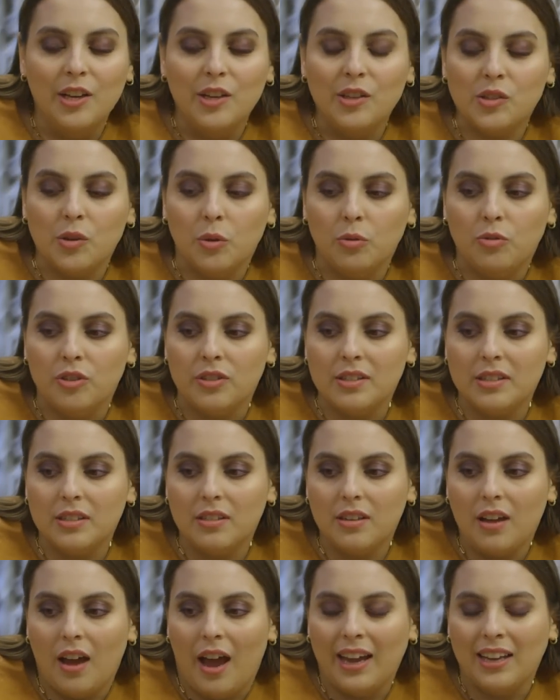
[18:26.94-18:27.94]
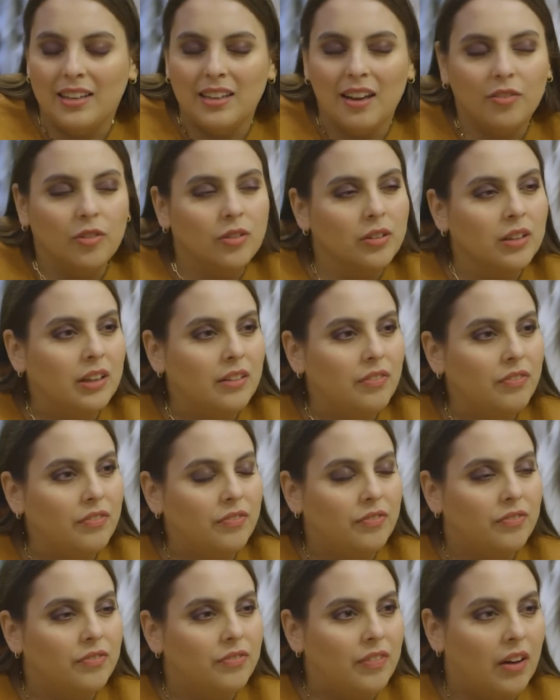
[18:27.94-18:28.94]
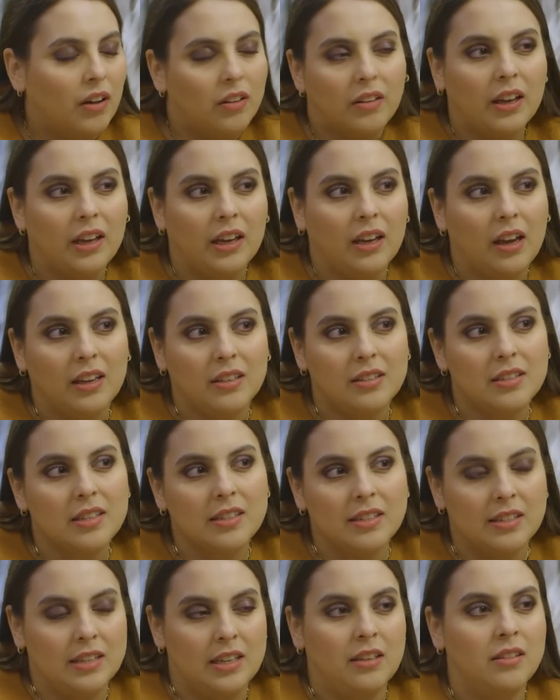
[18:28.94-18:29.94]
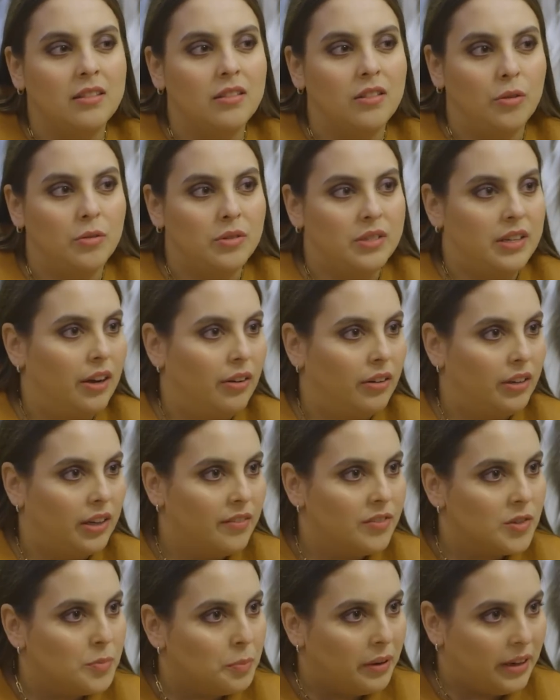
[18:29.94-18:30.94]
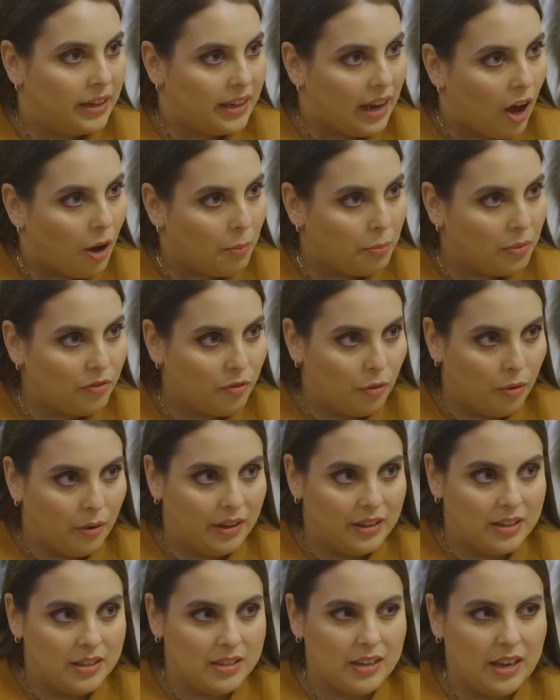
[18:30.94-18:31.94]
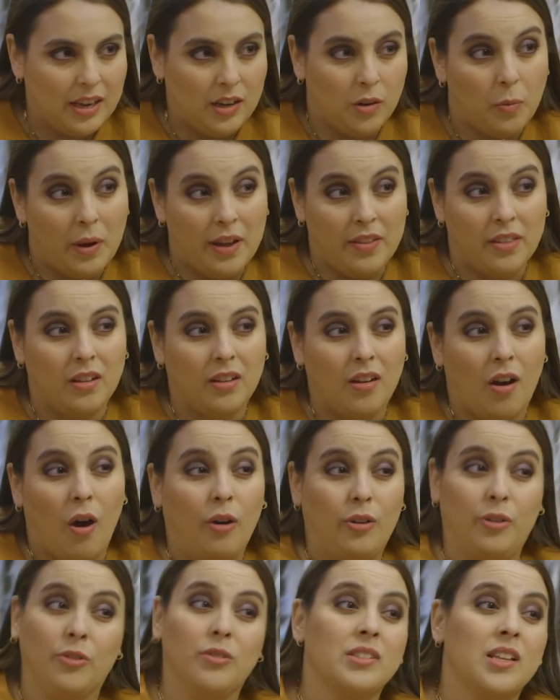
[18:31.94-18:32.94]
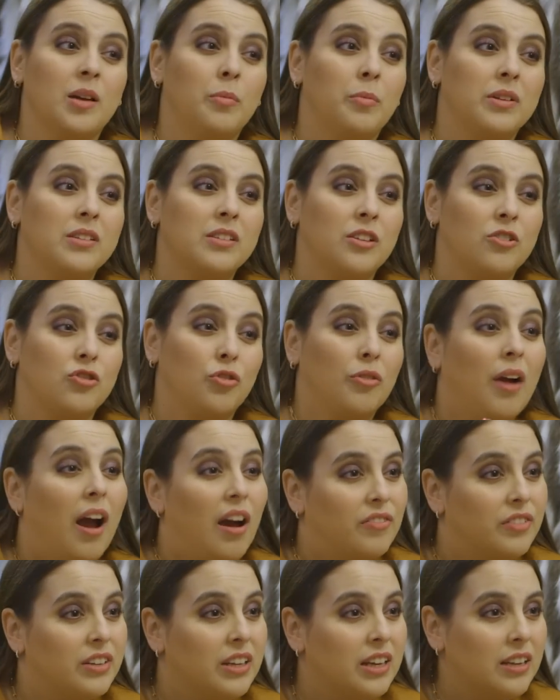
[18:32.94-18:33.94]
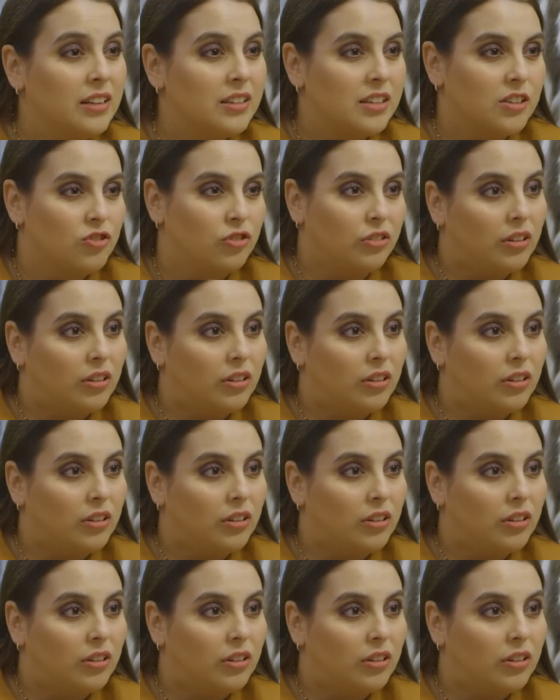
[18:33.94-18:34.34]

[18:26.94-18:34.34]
So just, I'd never really felt like I'd seen those narratives played out before in a way that honors them with such gravity and such